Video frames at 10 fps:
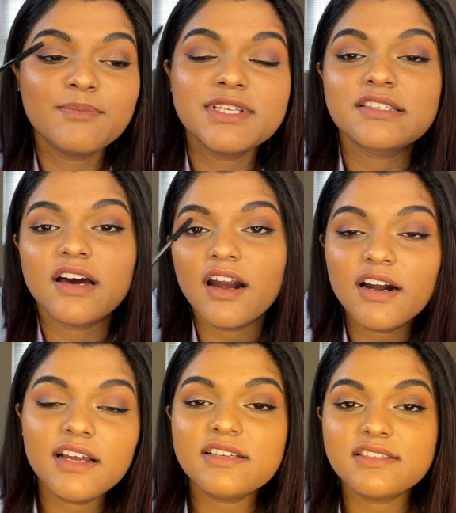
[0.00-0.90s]

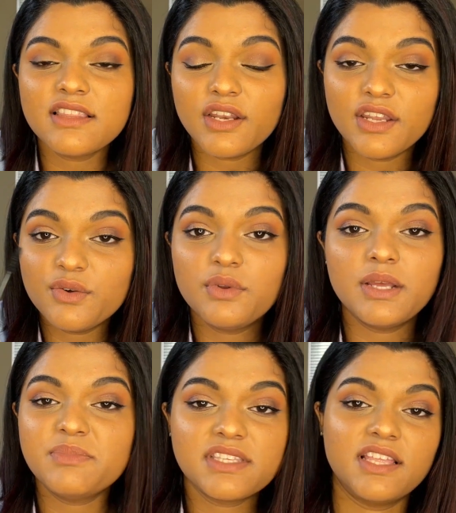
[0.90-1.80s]
Mascara is the new
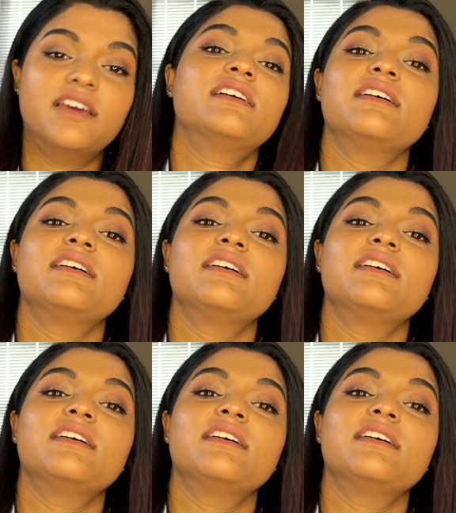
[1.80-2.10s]
lipstick.